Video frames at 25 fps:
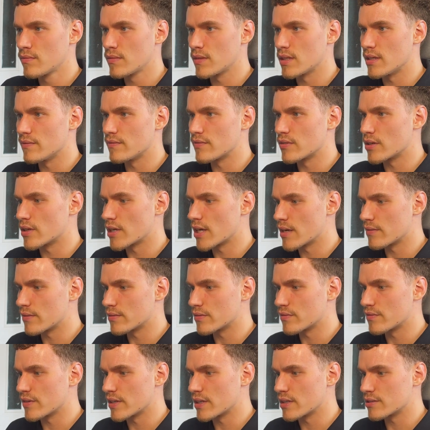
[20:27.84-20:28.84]
invert
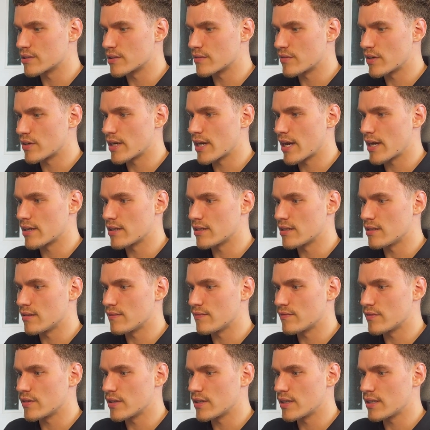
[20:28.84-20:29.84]
everything. So if I added an
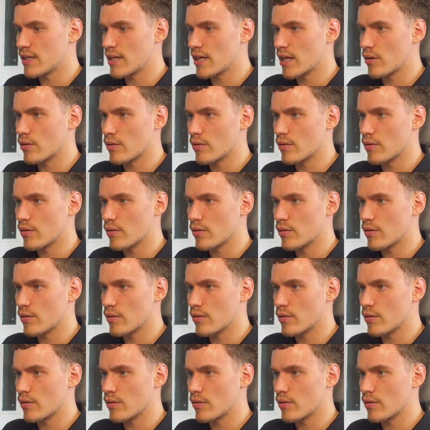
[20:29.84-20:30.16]
invert layer